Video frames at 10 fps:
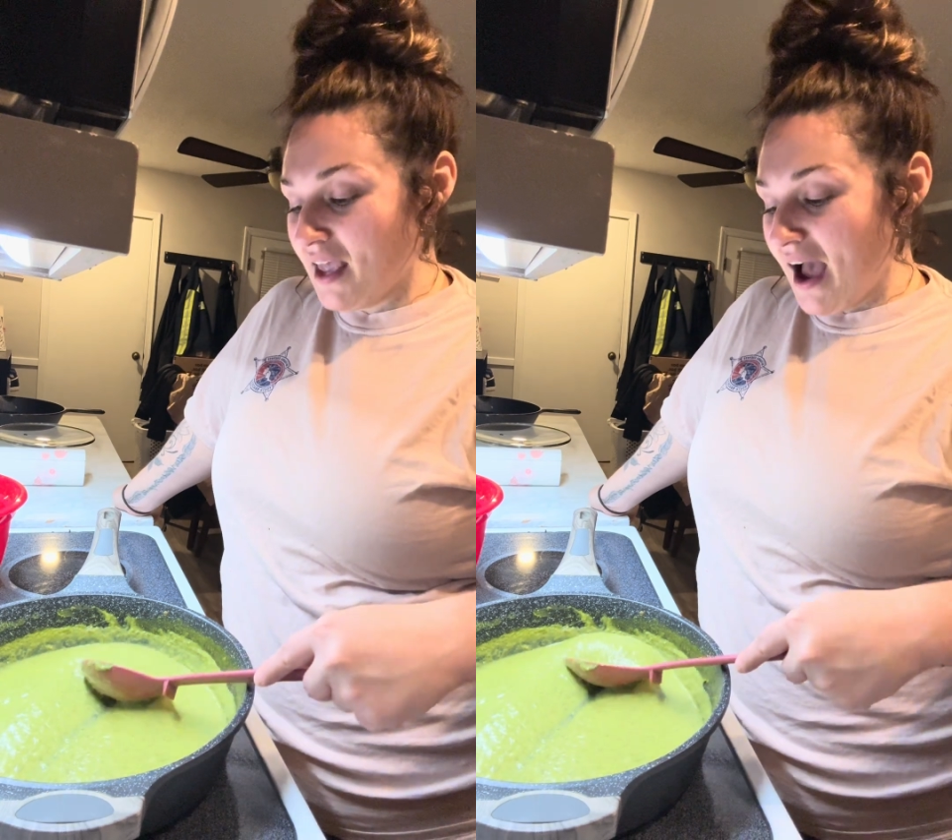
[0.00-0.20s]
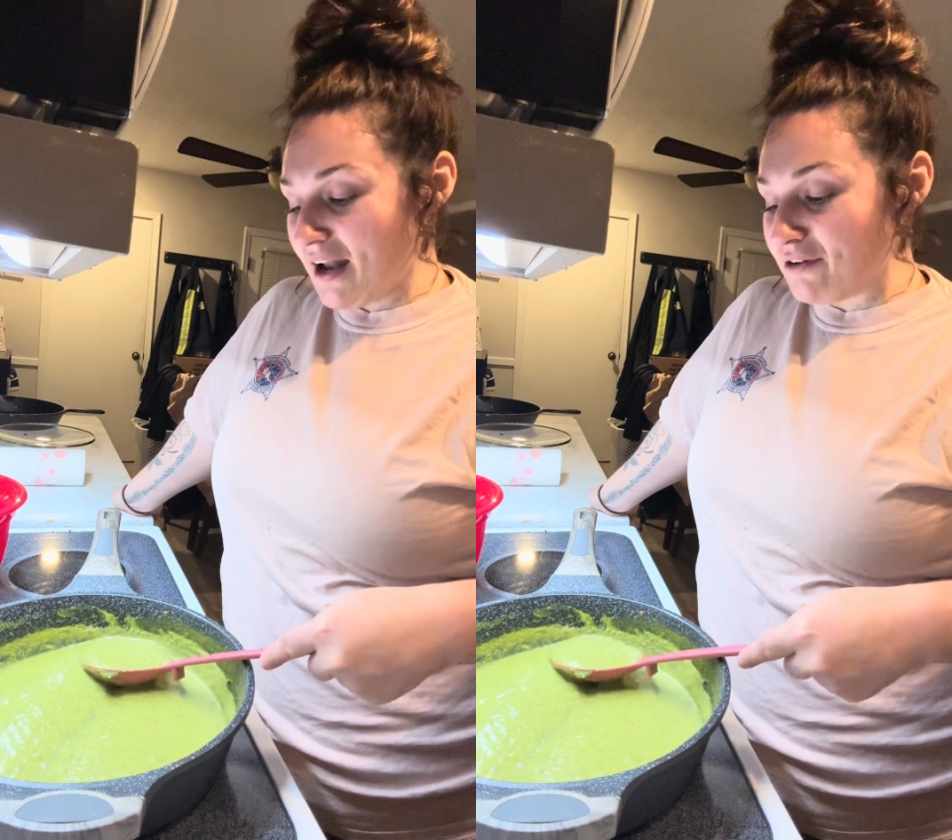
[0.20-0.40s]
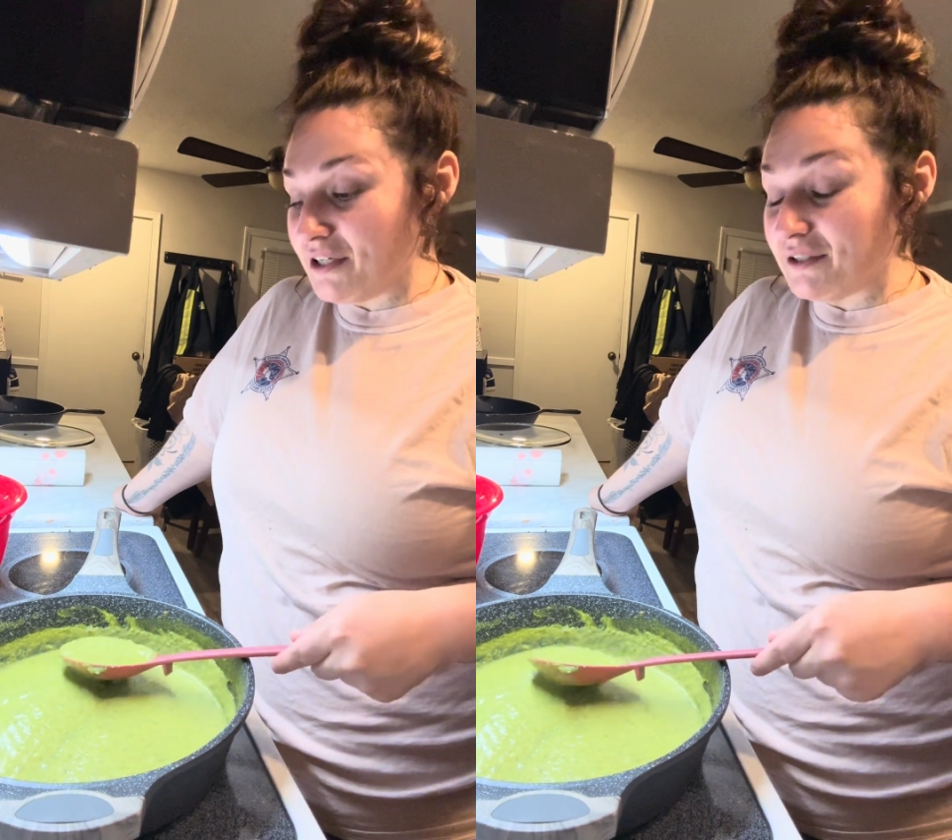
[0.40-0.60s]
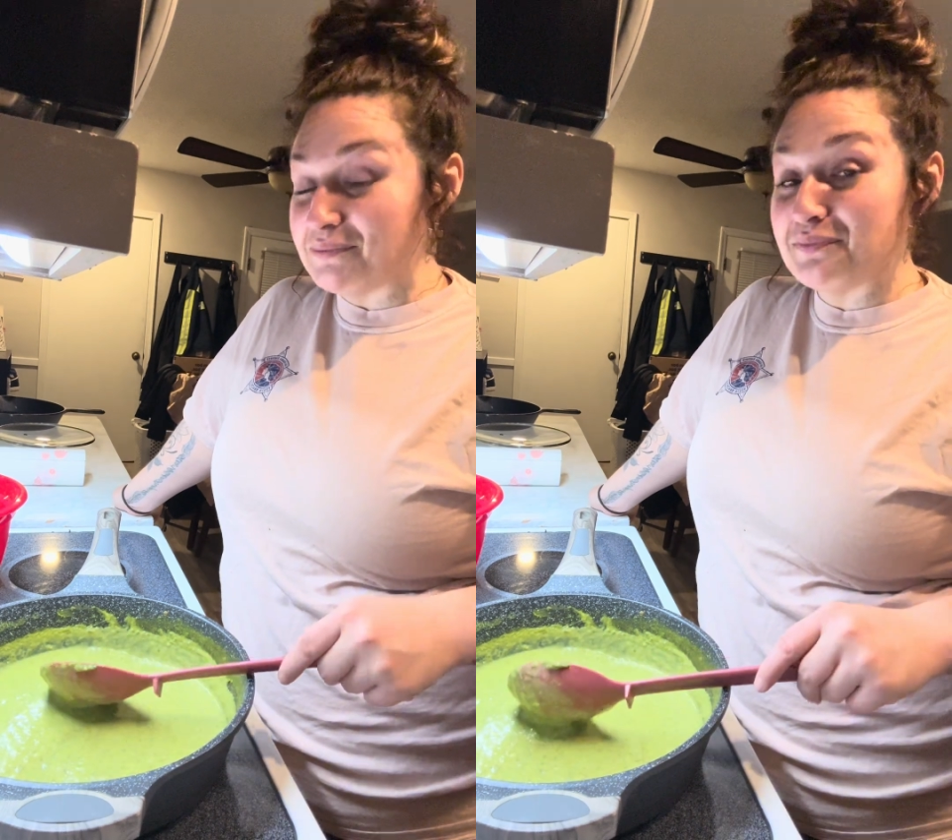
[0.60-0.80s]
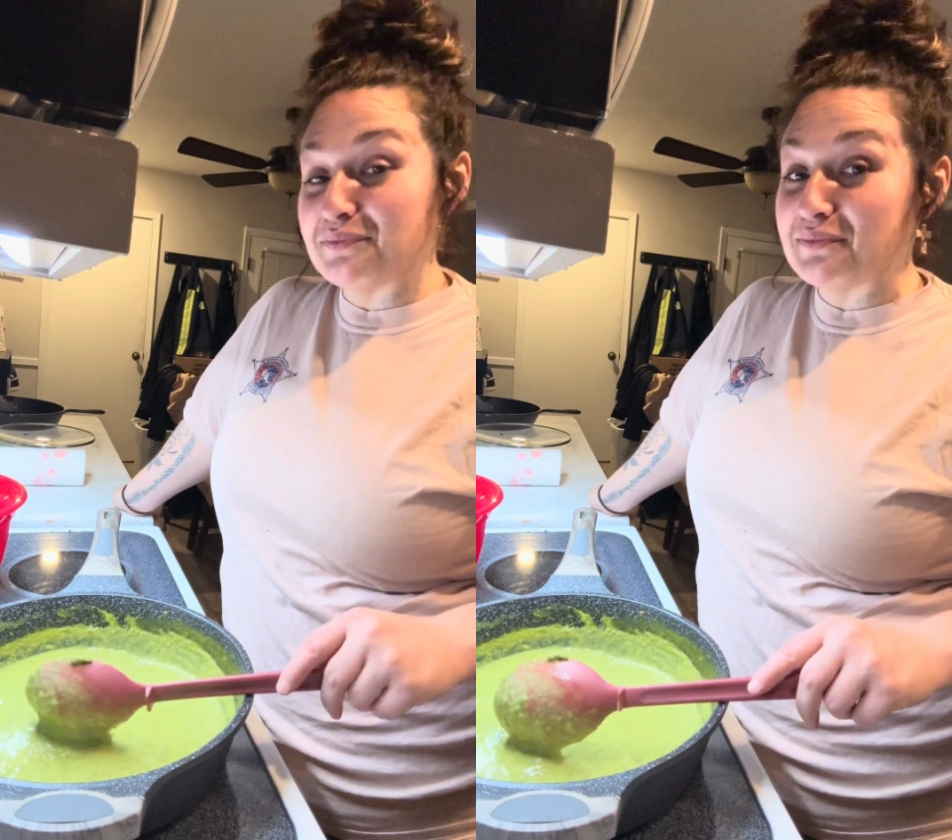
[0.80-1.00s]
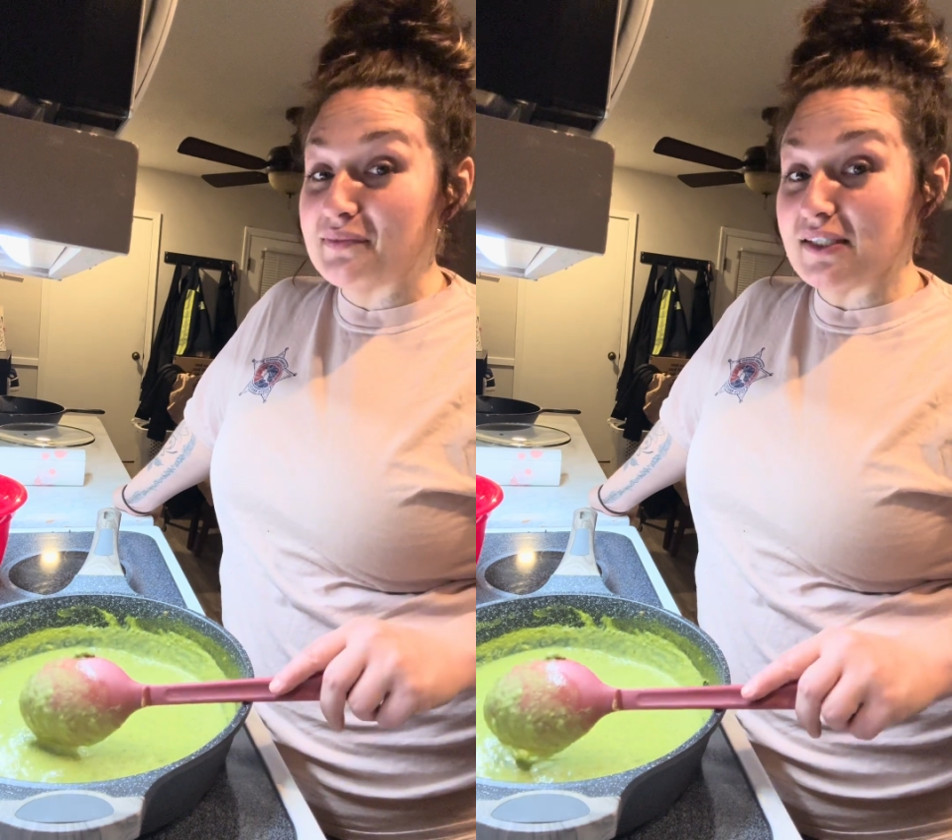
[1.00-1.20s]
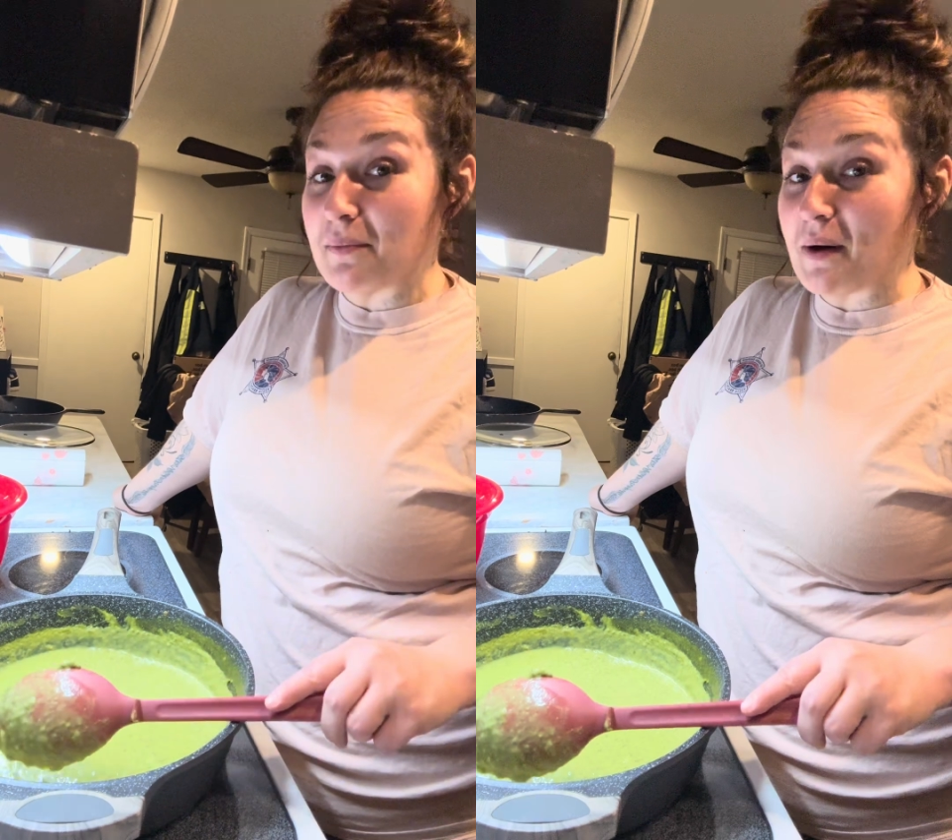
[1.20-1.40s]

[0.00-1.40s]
I don't know. Something